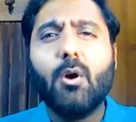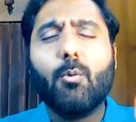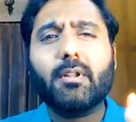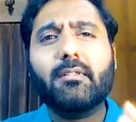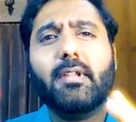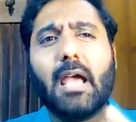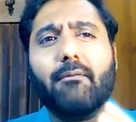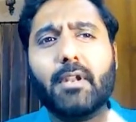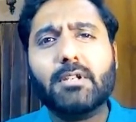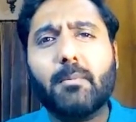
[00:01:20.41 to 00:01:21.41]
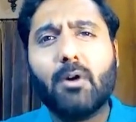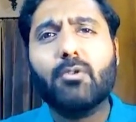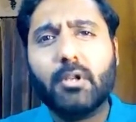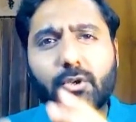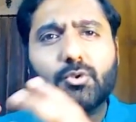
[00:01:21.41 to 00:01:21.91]
what's the average
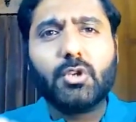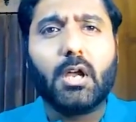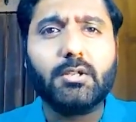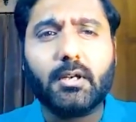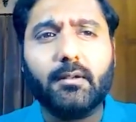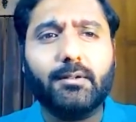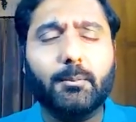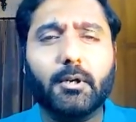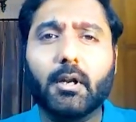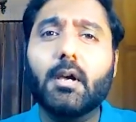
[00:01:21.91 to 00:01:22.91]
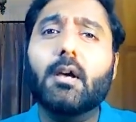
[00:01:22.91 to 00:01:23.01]
amount you charge a customer?